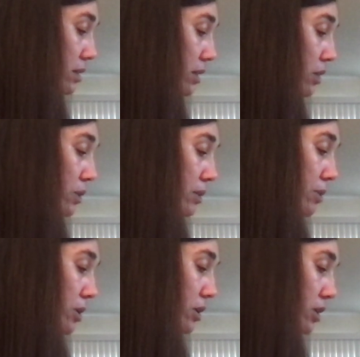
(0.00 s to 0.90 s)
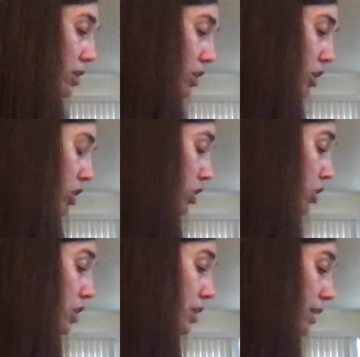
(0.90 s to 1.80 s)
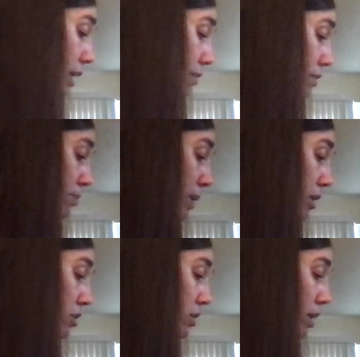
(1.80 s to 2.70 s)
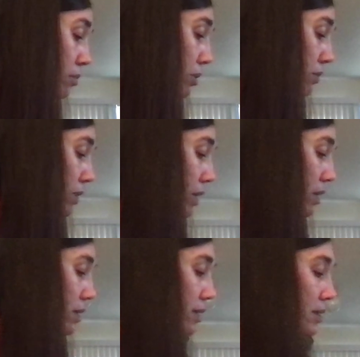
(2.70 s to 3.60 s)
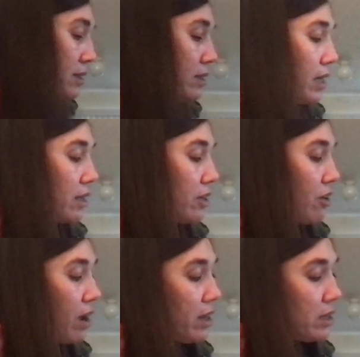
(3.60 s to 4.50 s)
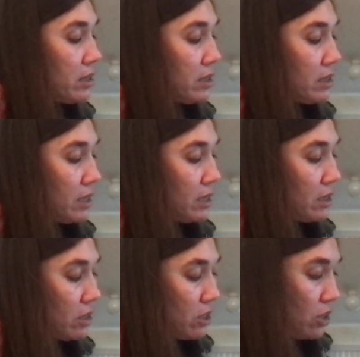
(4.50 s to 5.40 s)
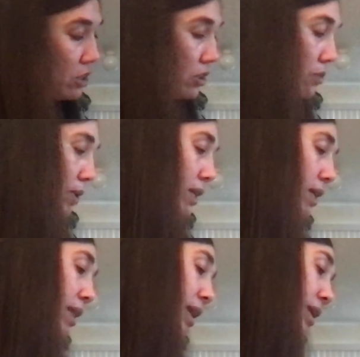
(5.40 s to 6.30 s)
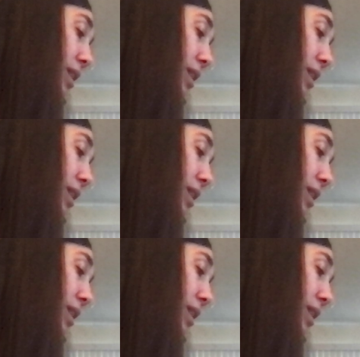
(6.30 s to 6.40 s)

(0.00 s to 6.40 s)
he whispered. "She lives," Peter said briefly. Slightly cried instantly. "The Windy Lady